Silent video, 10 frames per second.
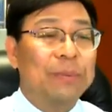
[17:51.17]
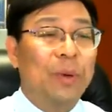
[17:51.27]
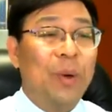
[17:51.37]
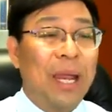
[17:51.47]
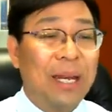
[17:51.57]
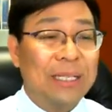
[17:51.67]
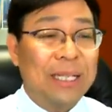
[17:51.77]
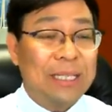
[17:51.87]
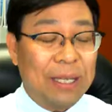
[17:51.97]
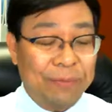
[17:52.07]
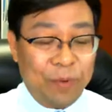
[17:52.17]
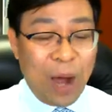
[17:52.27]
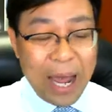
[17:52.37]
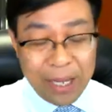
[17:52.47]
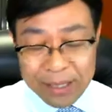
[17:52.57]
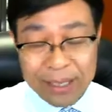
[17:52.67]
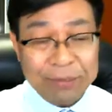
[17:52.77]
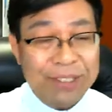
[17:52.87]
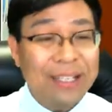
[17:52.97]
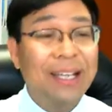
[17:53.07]
for English exam for IELTS
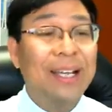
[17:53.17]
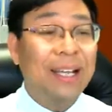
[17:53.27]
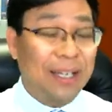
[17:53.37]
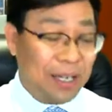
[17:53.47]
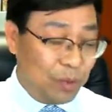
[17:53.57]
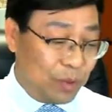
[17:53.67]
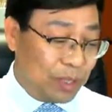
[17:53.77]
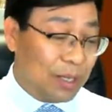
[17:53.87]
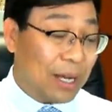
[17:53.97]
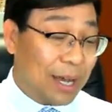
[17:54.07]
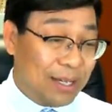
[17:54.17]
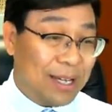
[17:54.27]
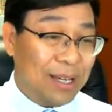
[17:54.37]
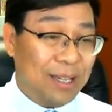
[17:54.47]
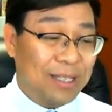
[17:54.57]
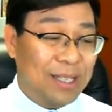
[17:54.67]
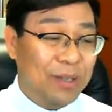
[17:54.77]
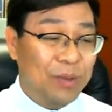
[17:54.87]
7, then contact us.